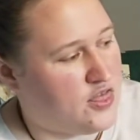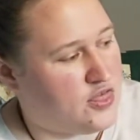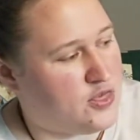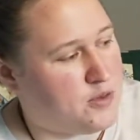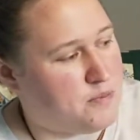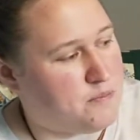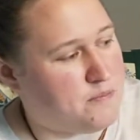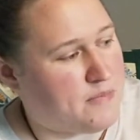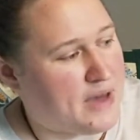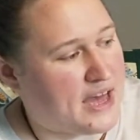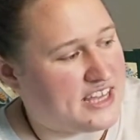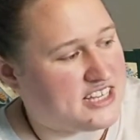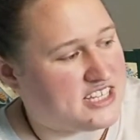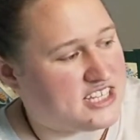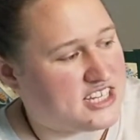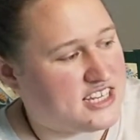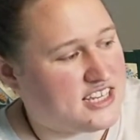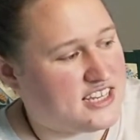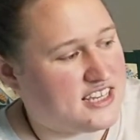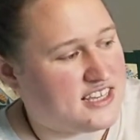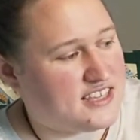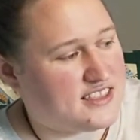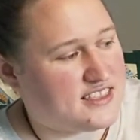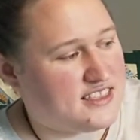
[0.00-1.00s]
the
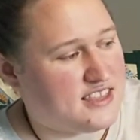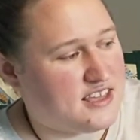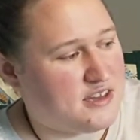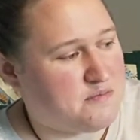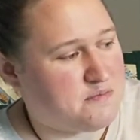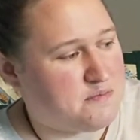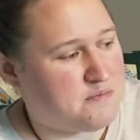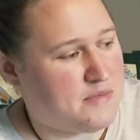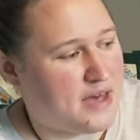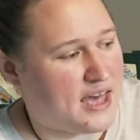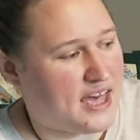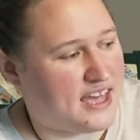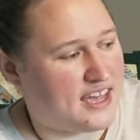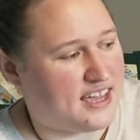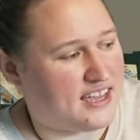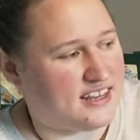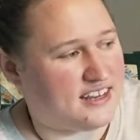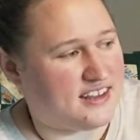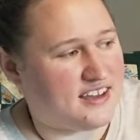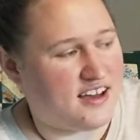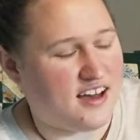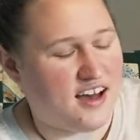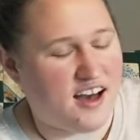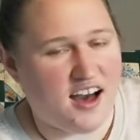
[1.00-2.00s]
magic that
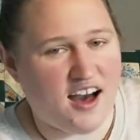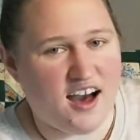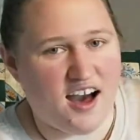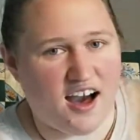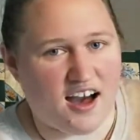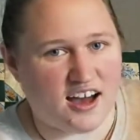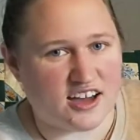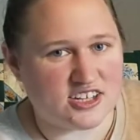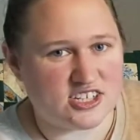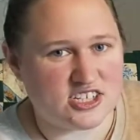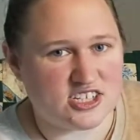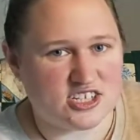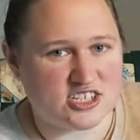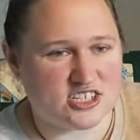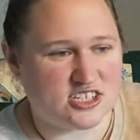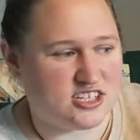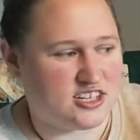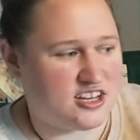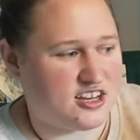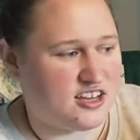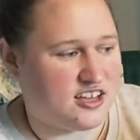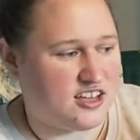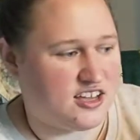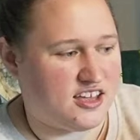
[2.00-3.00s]
made Hush
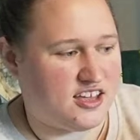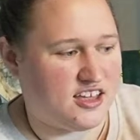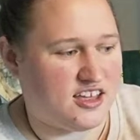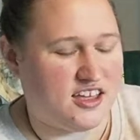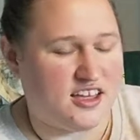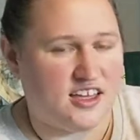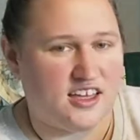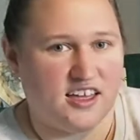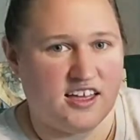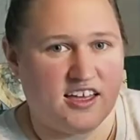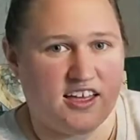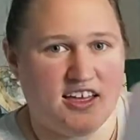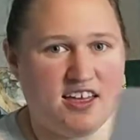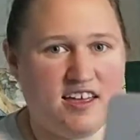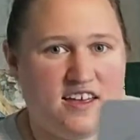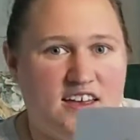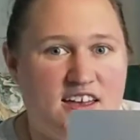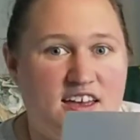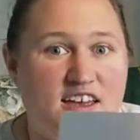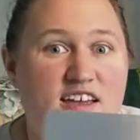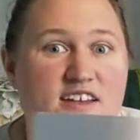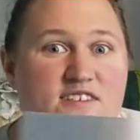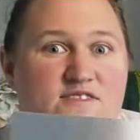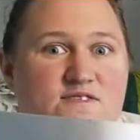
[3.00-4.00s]

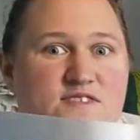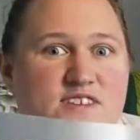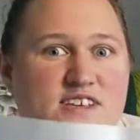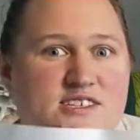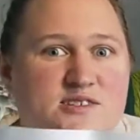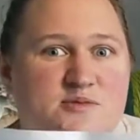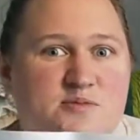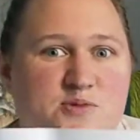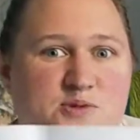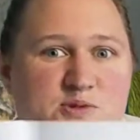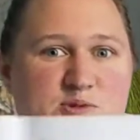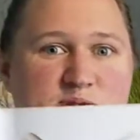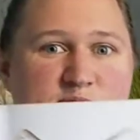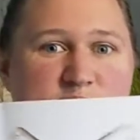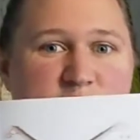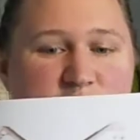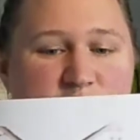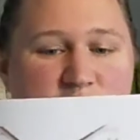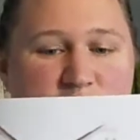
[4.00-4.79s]
invisible.